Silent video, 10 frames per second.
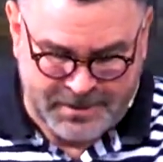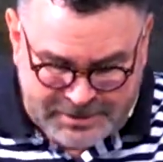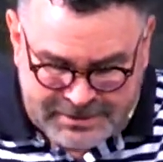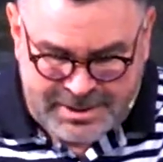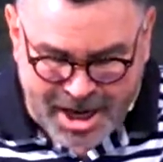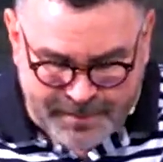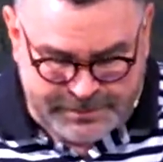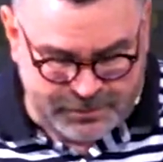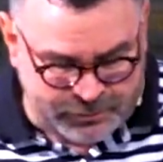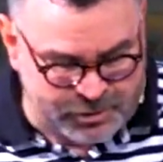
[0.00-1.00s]
This is the
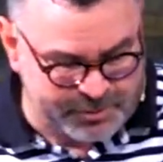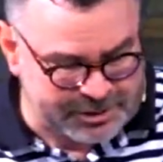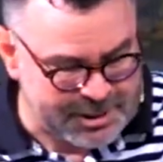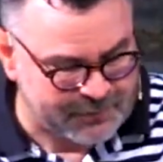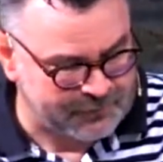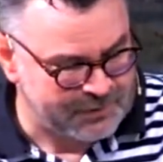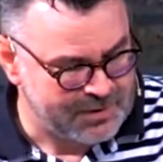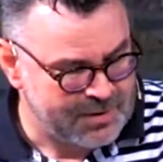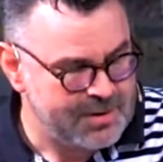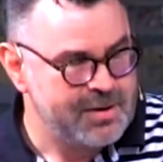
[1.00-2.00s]
obstacle to belief.
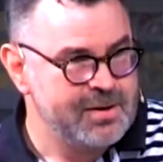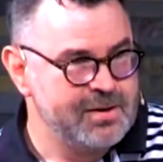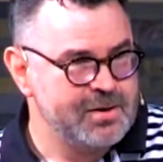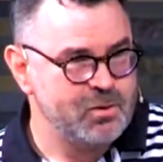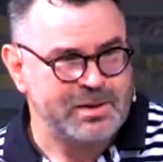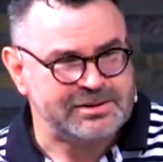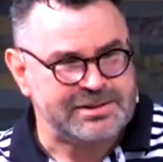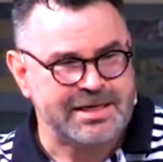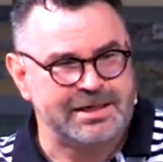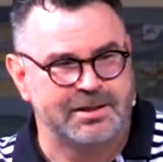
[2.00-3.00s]
We
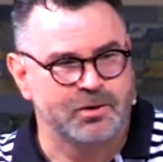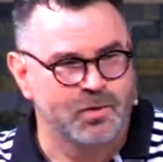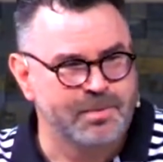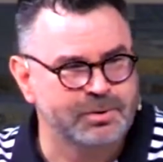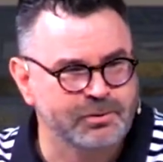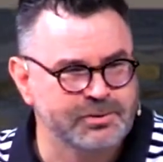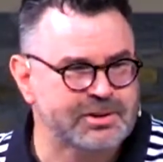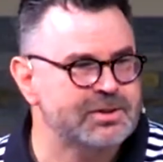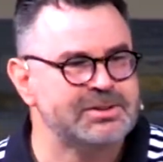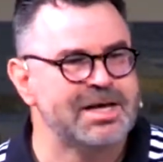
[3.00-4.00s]
see it in the
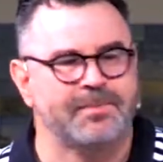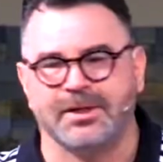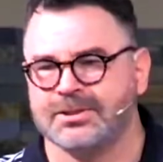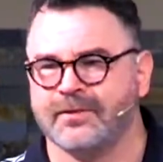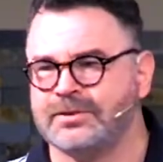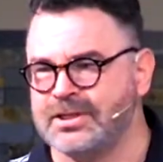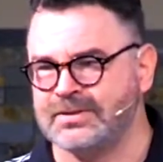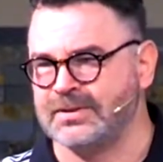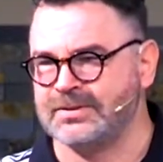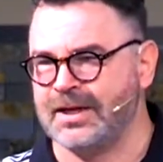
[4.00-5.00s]
grumblers and the skeptics of
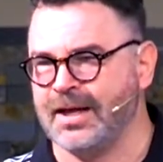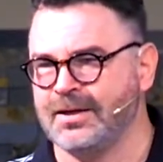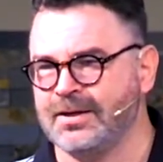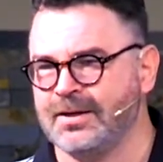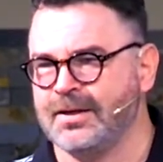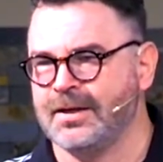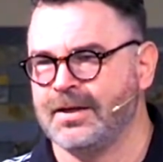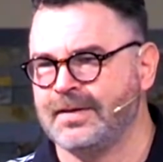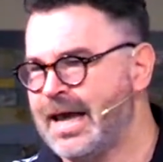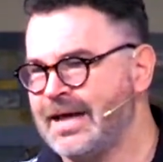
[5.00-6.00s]
Jesus' day.
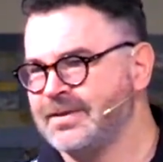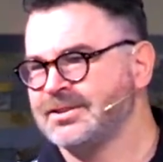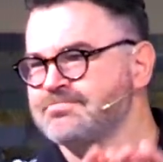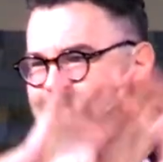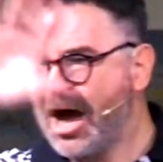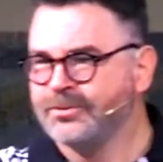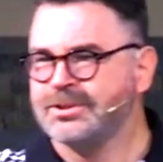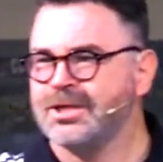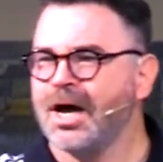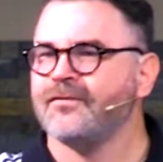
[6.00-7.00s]
They had this
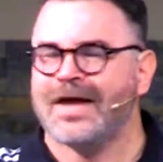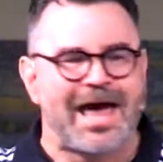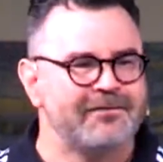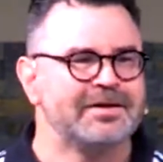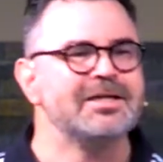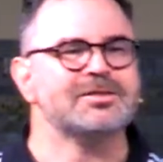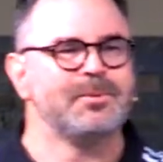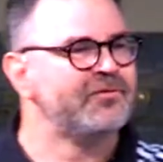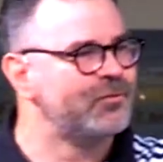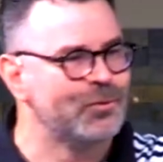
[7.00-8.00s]
mountain of evidence
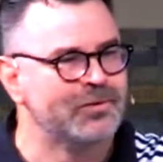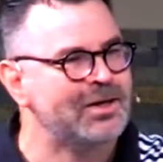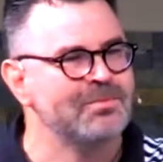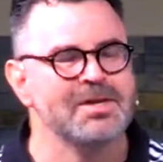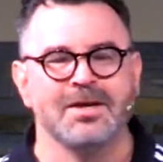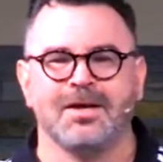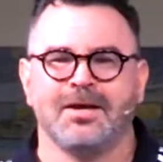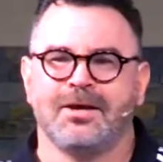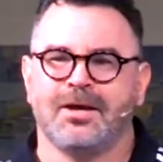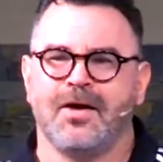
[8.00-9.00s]
before them
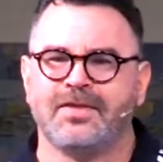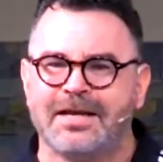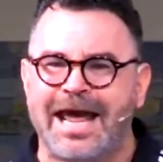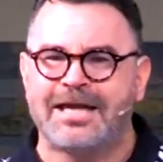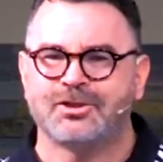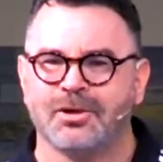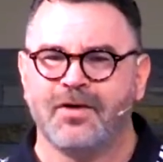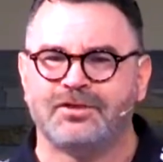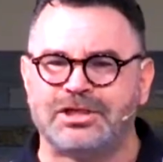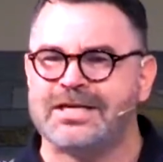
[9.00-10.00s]
of the nature
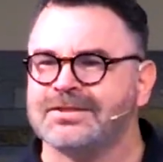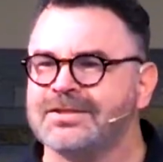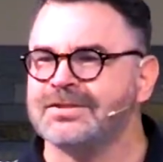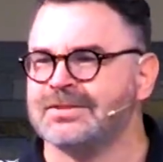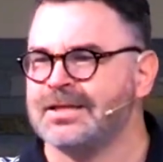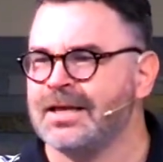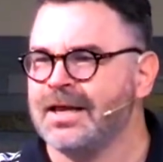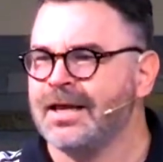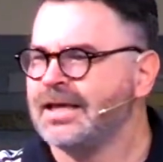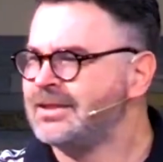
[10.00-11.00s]
of Jesus,
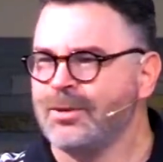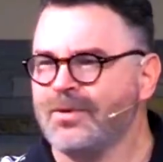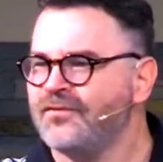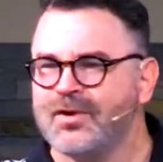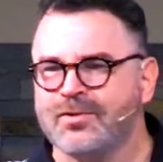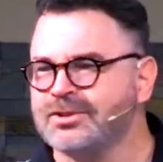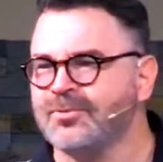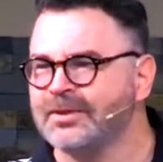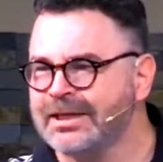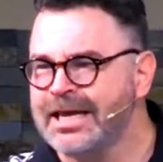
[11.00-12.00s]
yet they refused
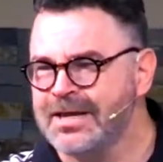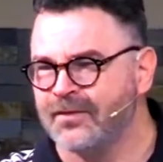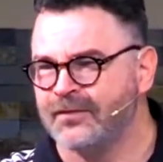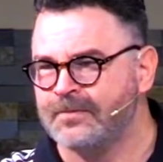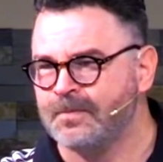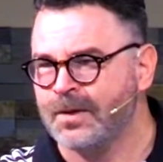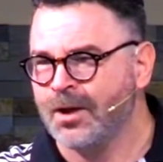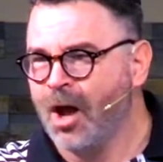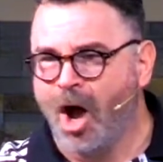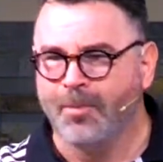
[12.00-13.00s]
to believe.
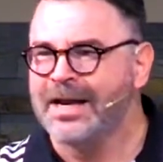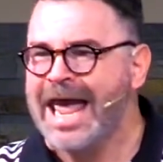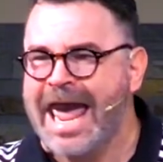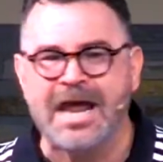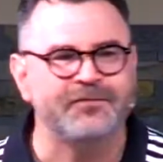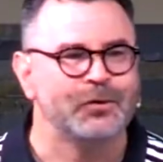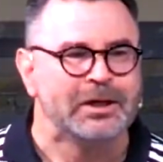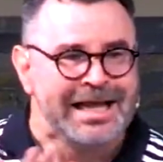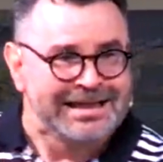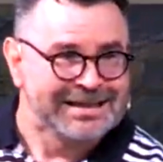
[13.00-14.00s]
All but a
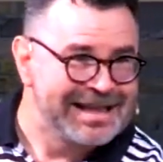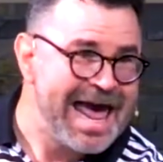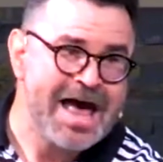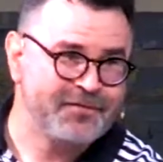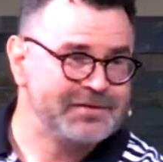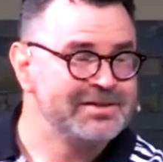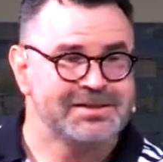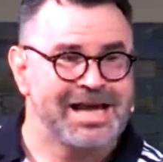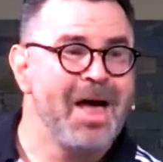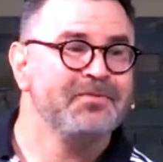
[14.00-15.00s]
handful left
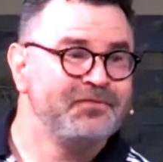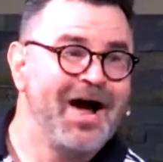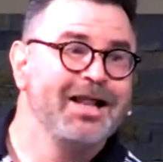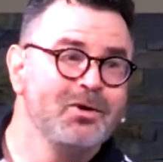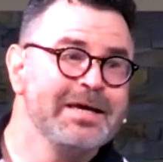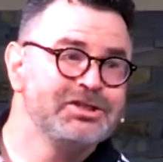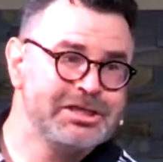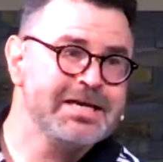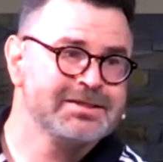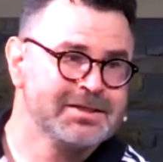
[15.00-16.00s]
and stopped following
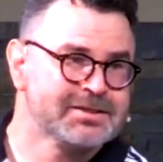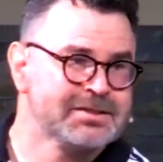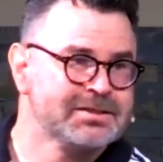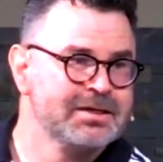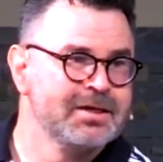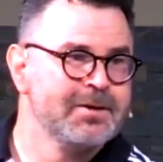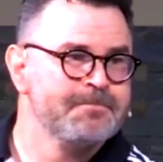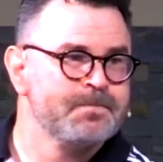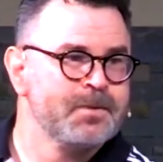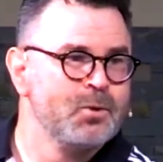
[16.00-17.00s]
Jesus.
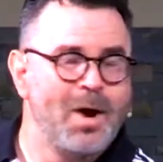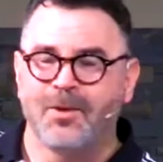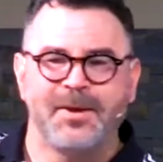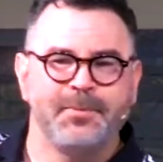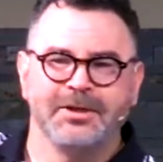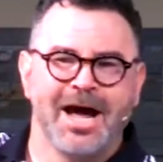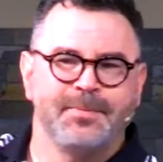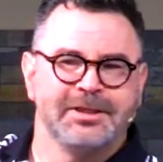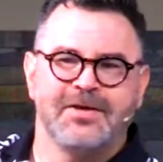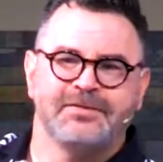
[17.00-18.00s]
Why do people
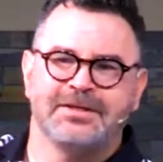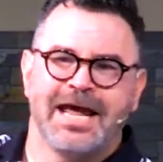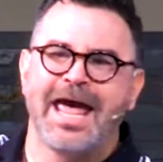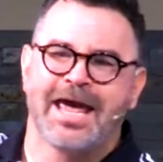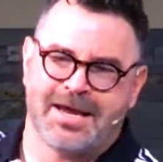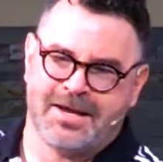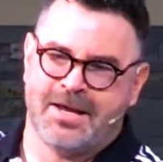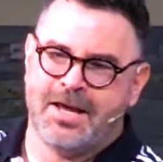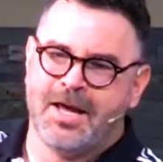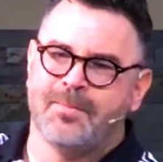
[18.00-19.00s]
not believe today?
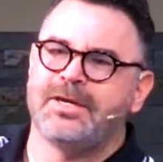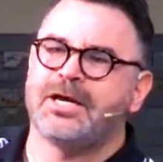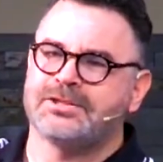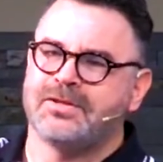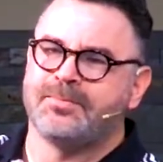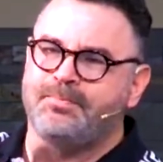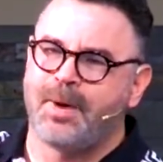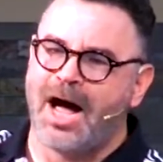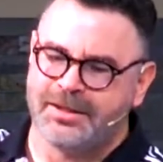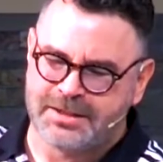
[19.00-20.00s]
Because of the
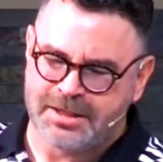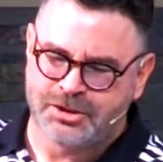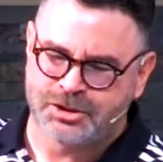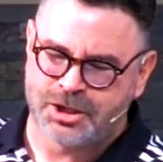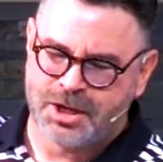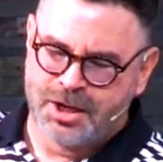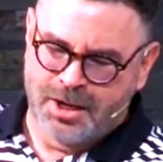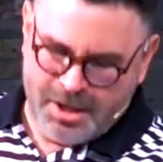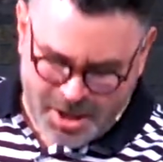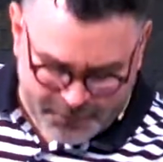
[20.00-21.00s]
bondage
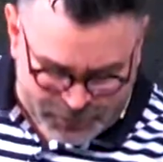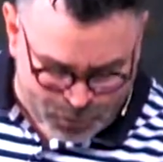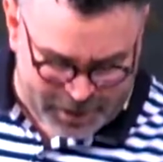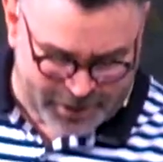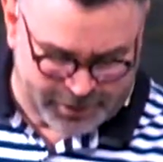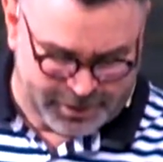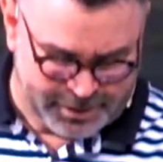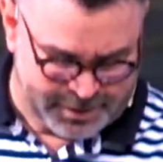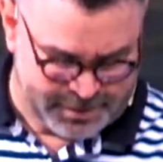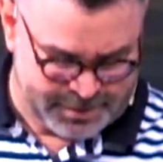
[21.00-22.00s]
of the will.